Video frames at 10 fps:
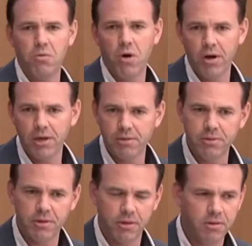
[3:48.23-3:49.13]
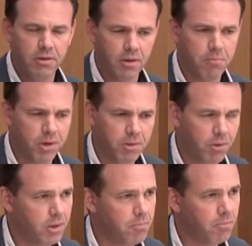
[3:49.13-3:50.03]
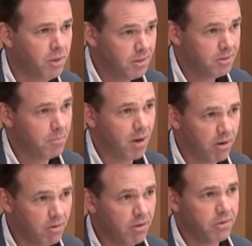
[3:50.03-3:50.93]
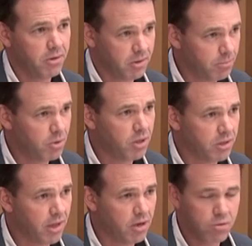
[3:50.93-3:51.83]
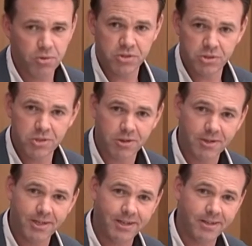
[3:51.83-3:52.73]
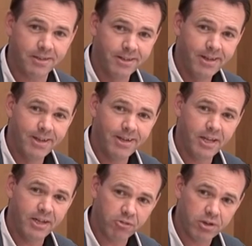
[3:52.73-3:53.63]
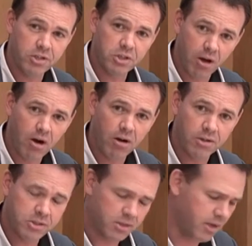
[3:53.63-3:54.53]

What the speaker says: oil, you can buy it by the barrel or the bucket now, but certainly at an increased cost.